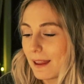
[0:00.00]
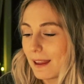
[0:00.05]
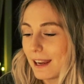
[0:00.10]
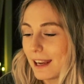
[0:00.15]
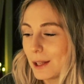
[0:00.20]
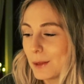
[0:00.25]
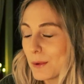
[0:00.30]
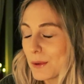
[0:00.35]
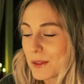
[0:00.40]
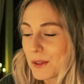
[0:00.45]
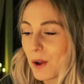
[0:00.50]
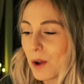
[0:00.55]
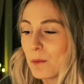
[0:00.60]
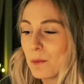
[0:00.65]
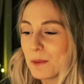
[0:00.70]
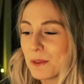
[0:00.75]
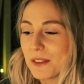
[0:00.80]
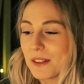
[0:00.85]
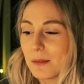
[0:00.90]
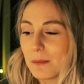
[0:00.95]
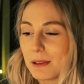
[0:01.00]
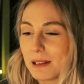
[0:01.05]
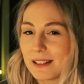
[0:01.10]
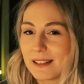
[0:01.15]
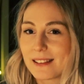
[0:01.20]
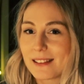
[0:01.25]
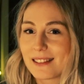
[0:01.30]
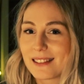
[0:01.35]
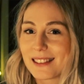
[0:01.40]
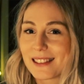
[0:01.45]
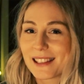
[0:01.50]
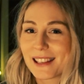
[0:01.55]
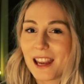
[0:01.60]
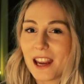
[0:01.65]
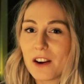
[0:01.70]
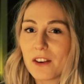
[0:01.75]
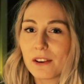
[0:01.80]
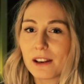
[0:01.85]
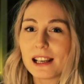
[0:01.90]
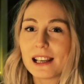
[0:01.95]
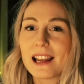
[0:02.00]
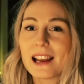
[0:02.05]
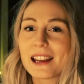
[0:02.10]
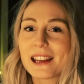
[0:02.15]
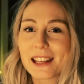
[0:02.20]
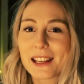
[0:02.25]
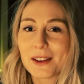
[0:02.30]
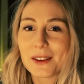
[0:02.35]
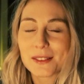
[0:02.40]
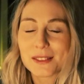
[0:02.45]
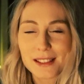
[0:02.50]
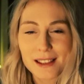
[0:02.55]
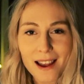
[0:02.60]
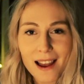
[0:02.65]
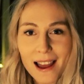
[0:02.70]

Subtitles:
It was almost a bit scary lying on the